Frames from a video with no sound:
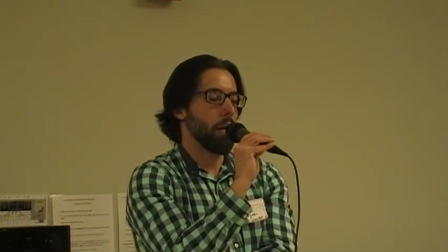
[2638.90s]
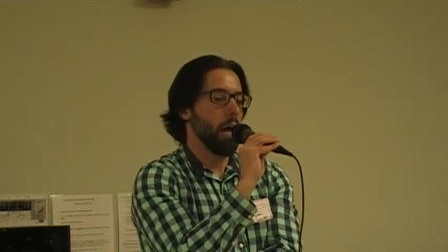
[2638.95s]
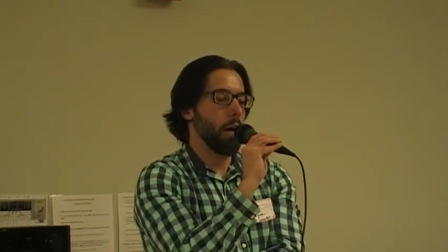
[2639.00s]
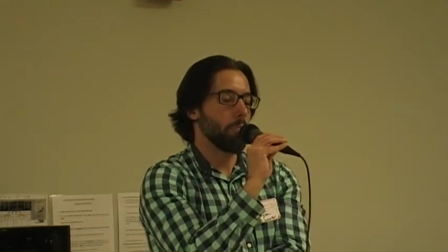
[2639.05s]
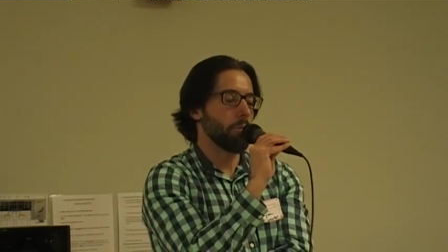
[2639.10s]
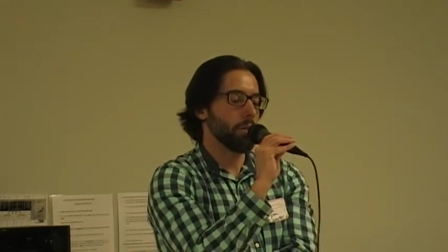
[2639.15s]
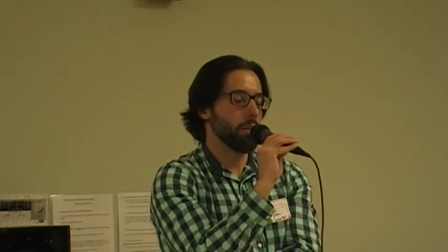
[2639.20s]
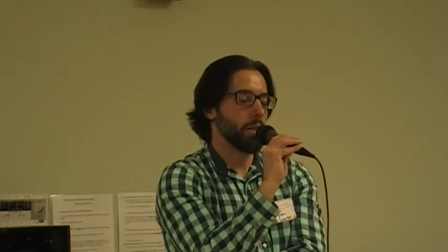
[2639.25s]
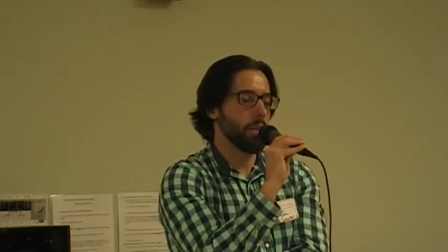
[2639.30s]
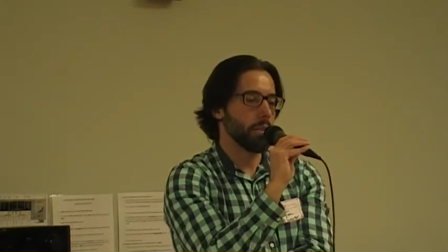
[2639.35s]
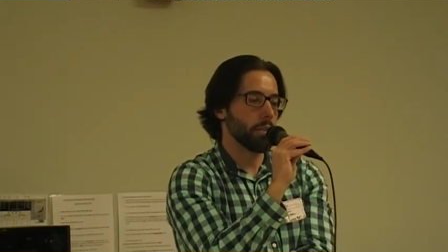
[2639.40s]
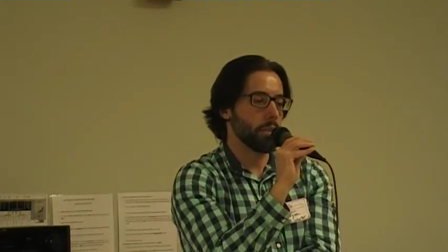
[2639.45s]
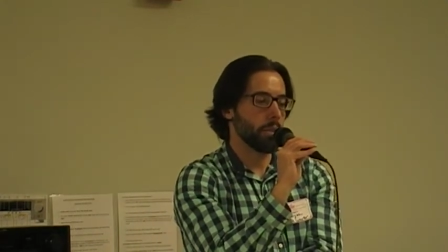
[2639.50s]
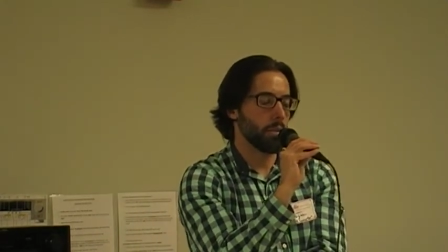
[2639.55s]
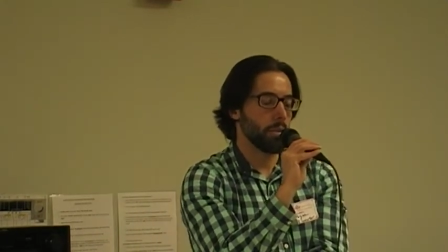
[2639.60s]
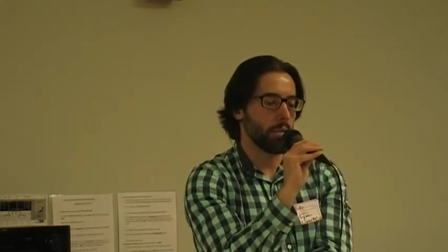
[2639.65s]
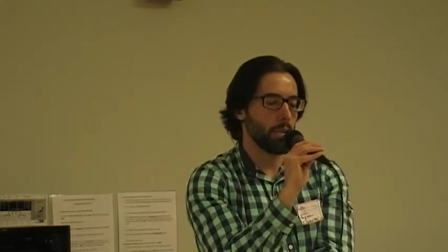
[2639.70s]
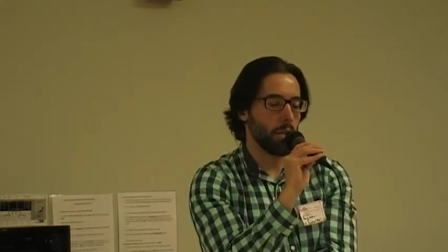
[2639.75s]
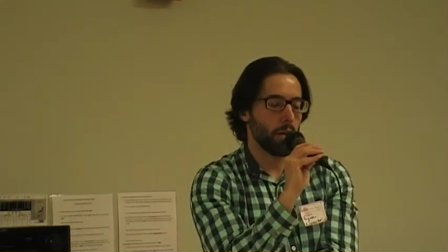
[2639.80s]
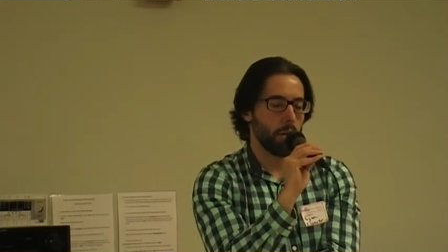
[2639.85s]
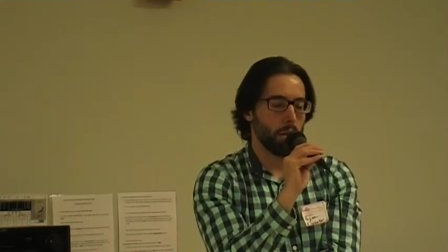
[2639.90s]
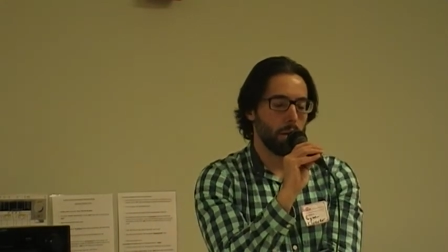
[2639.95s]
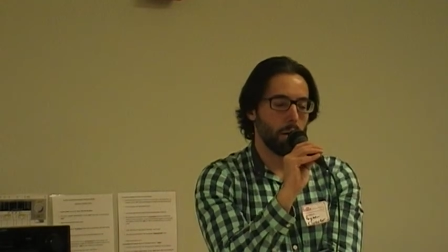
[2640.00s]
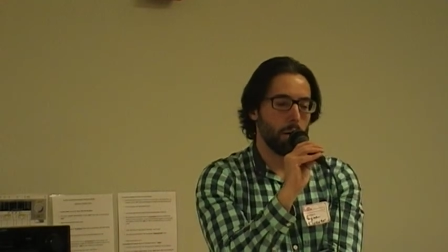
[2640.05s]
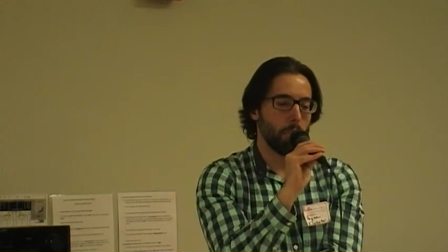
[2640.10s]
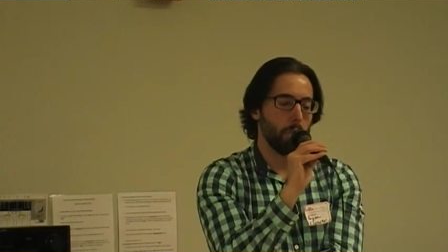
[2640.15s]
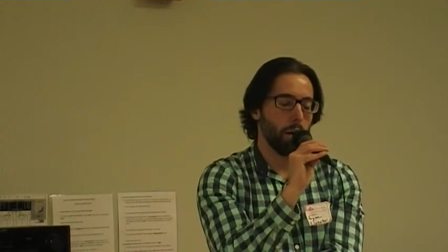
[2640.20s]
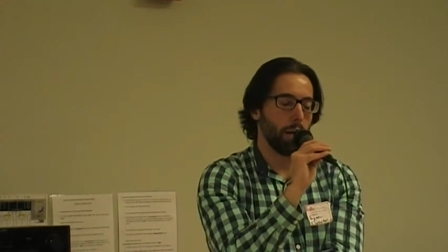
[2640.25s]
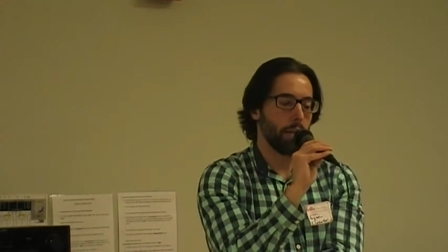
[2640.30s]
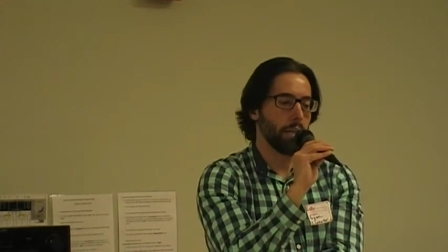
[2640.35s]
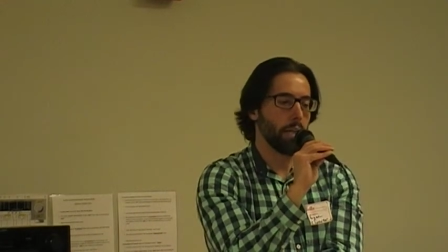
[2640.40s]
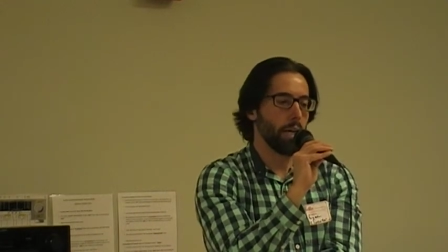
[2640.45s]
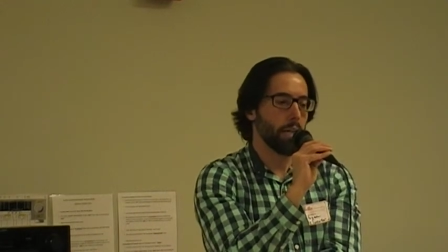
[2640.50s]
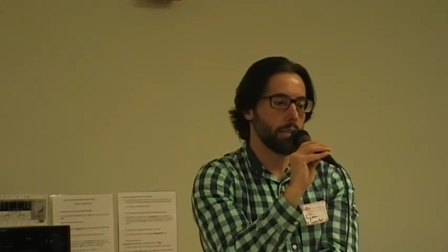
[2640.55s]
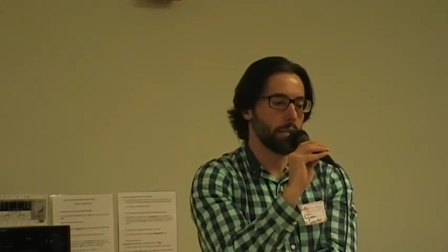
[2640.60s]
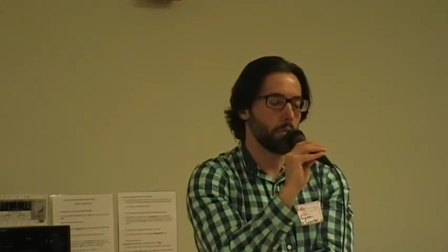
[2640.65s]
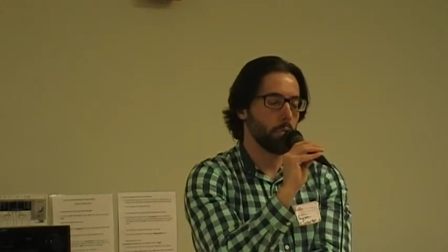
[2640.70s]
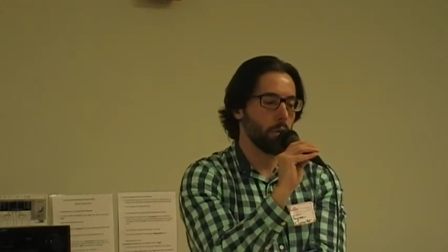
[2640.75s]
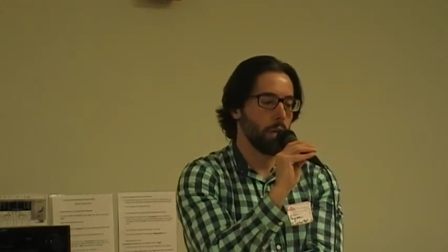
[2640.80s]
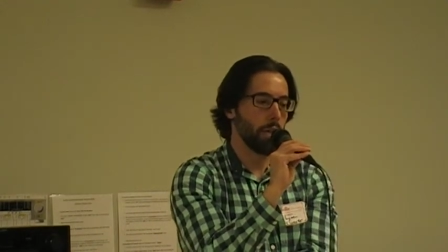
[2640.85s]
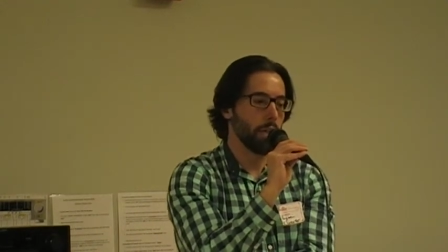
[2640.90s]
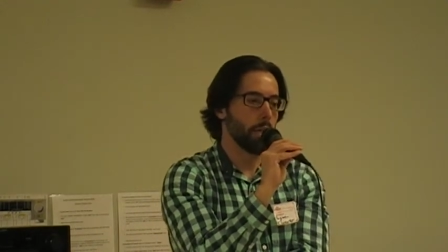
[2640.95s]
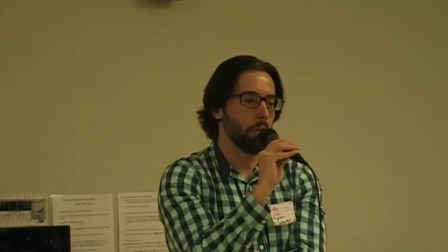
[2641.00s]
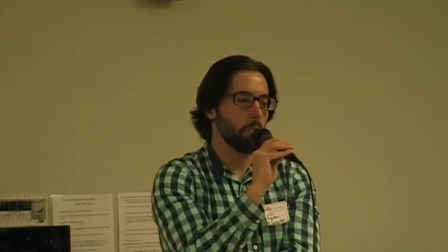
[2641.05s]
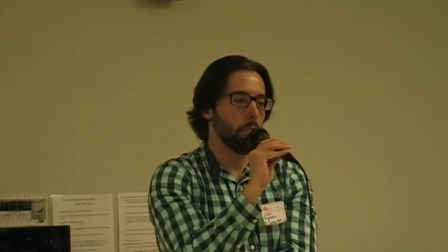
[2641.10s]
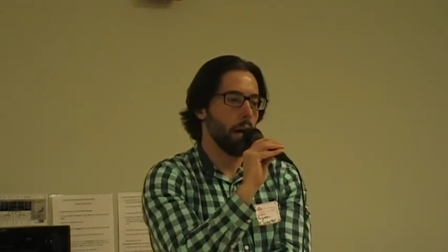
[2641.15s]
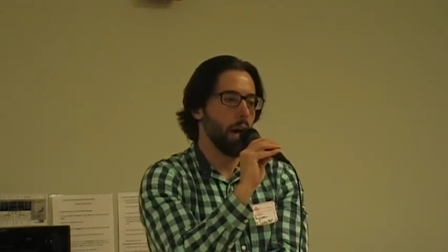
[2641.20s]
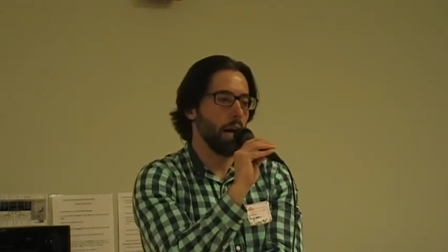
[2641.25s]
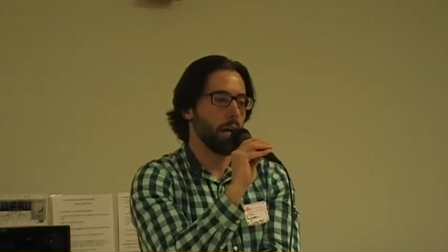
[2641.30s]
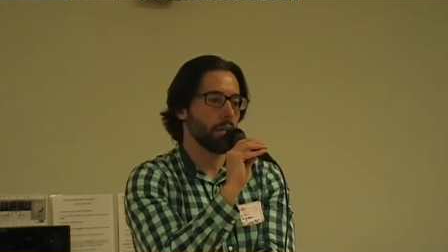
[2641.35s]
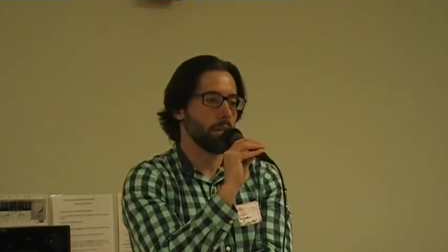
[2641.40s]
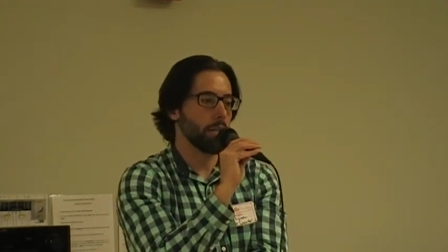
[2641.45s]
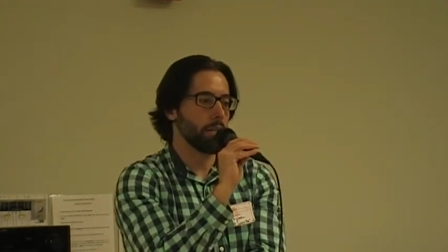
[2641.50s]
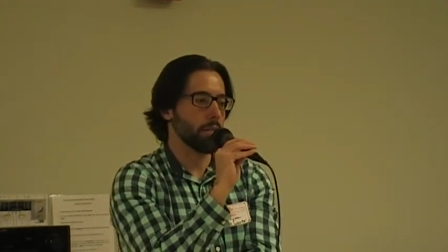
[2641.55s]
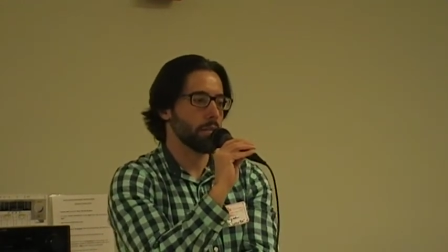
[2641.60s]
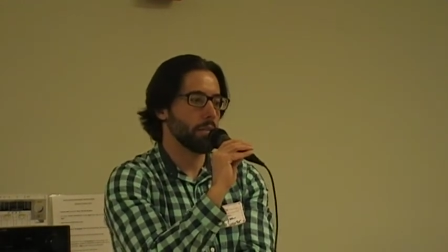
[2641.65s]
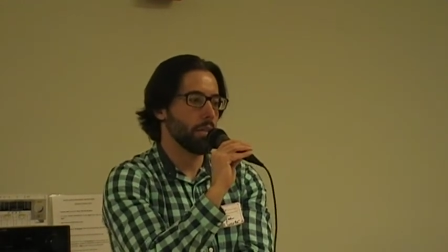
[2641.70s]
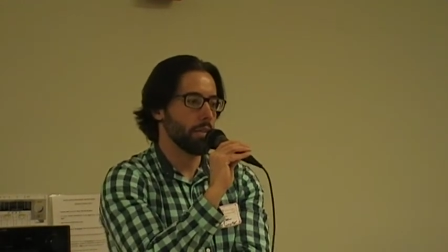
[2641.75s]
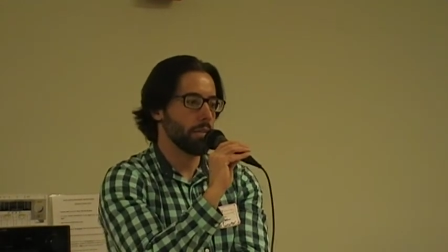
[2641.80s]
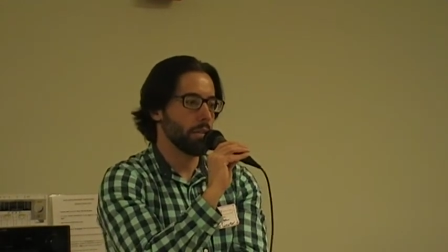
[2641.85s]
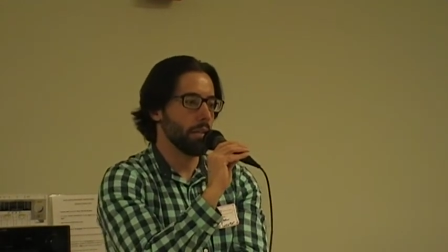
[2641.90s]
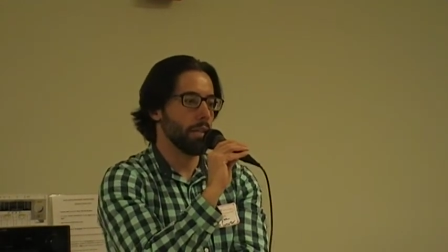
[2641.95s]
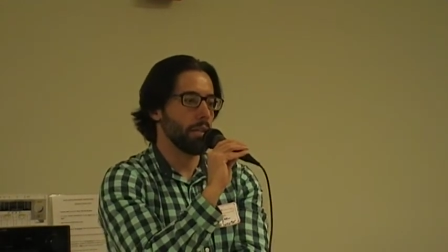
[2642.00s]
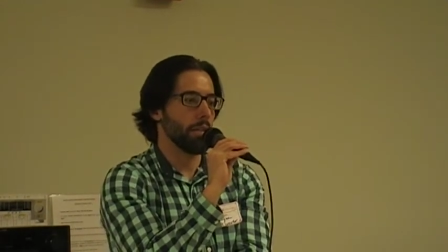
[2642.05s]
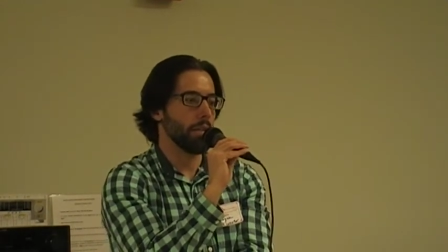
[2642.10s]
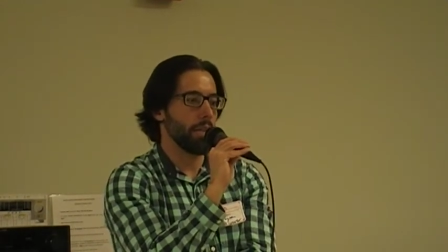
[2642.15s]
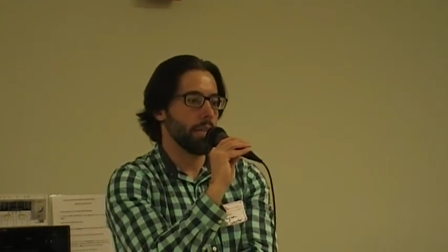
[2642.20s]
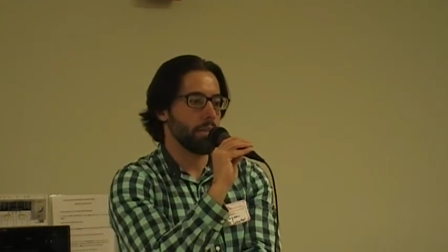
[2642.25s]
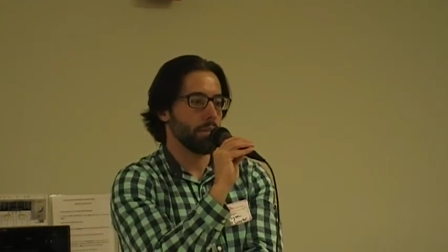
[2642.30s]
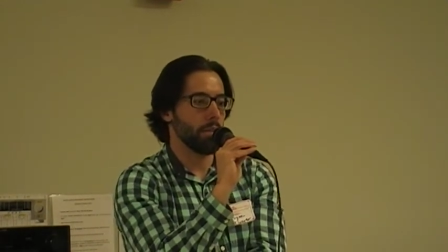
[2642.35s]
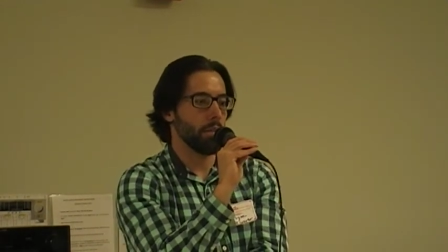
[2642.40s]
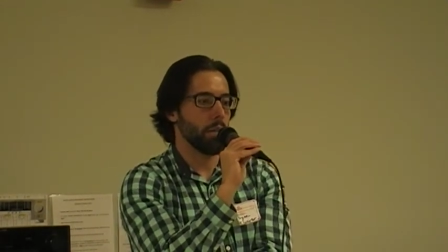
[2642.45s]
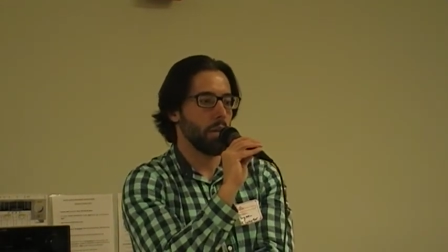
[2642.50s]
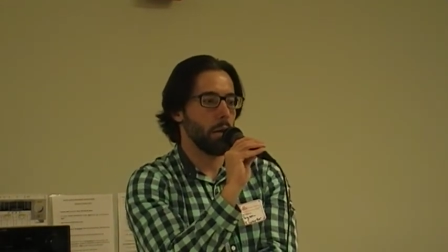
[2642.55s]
application uh, on my desk when I get back. That that's a that's an